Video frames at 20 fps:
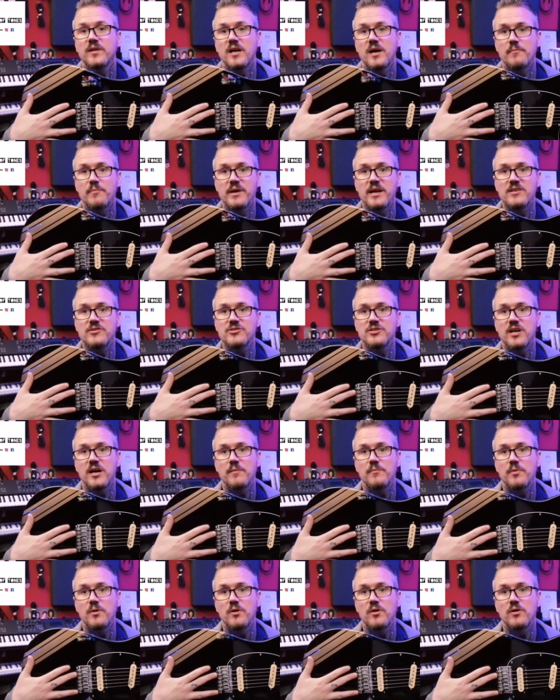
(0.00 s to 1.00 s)
a bridge that
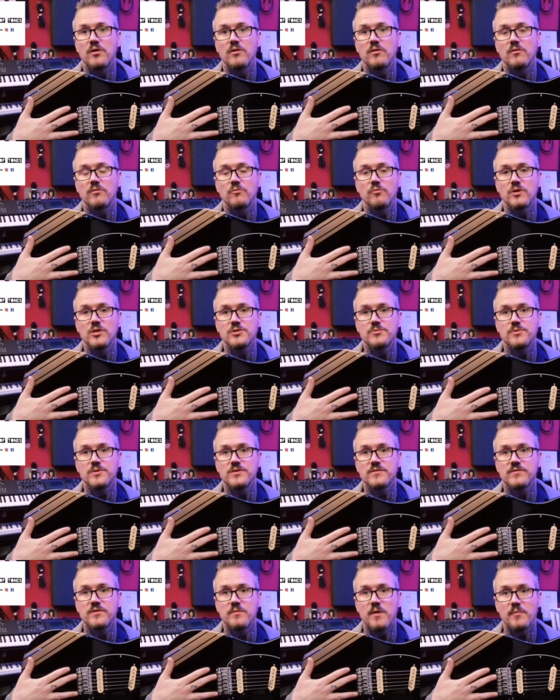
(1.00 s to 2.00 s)
I bought, which
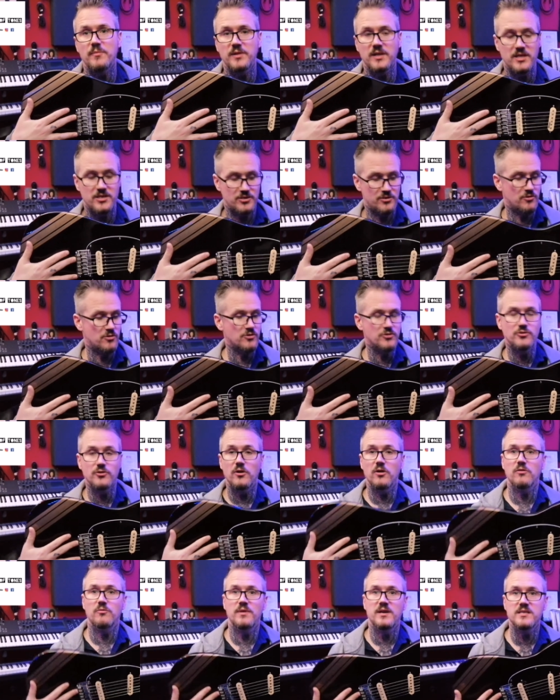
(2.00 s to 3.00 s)
was from a place called
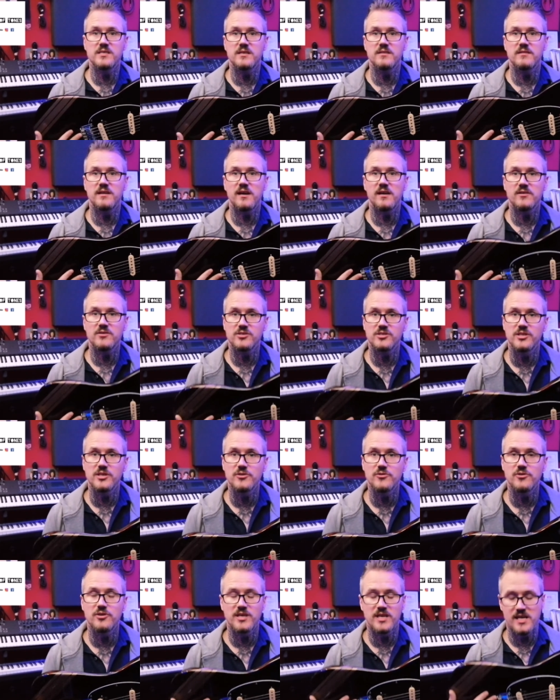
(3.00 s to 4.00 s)
Northwest Guitars in
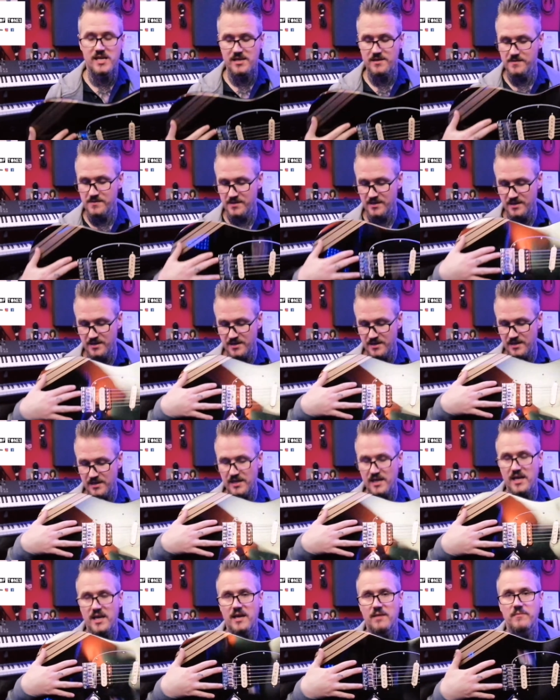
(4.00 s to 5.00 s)
the UK.
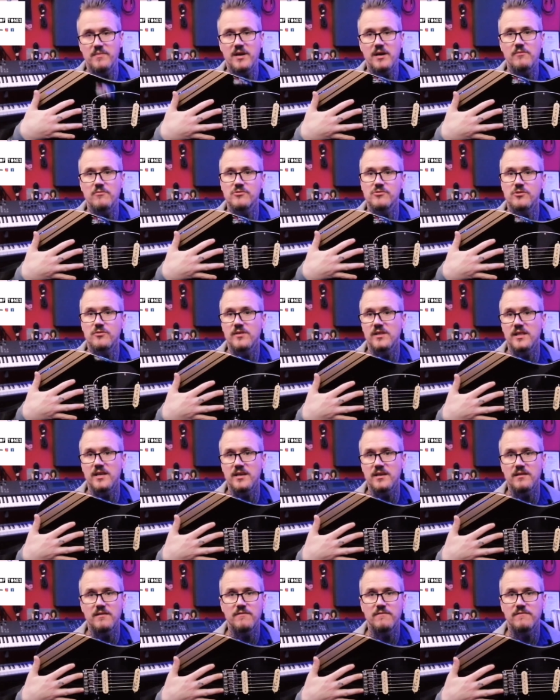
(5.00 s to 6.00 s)
Um, that was only
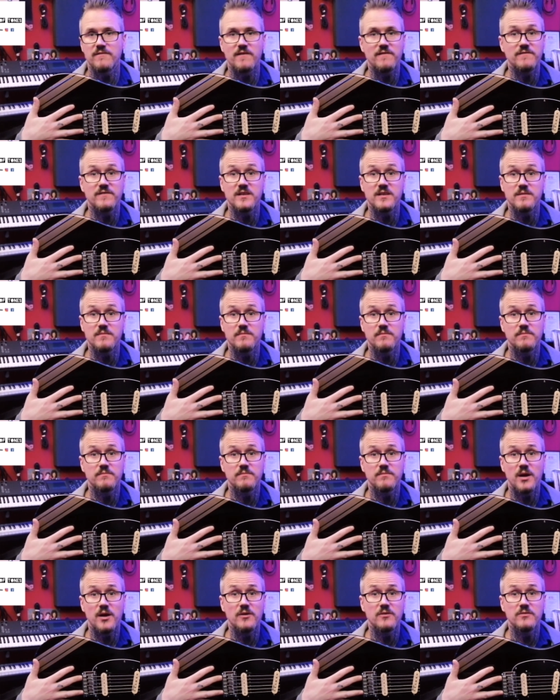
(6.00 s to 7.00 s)
like fifteen
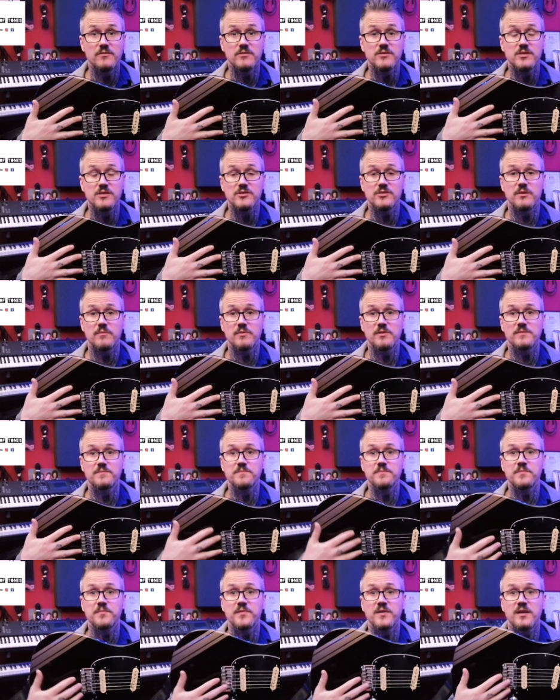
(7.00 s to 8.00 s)
pounds or something.